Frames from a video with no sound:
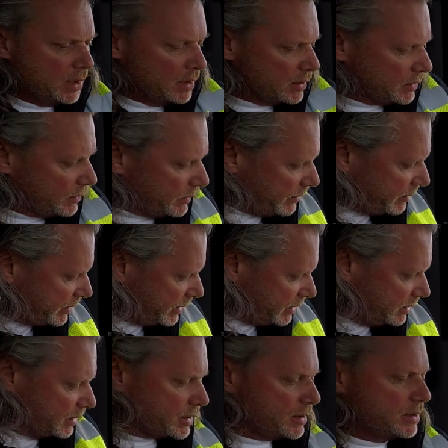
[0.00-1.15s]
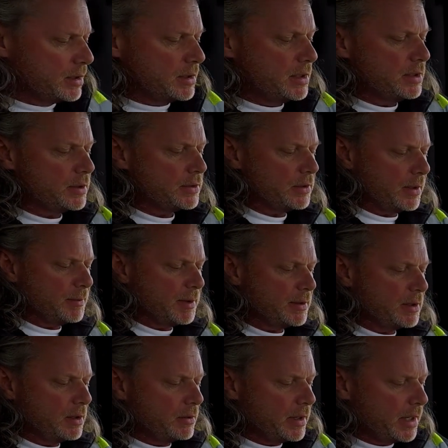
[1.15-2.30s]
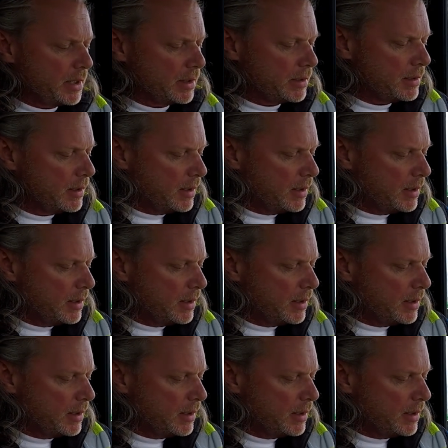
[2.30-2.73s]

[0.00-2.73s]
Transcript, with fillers: So everything looks good here. So I'm going to go ahead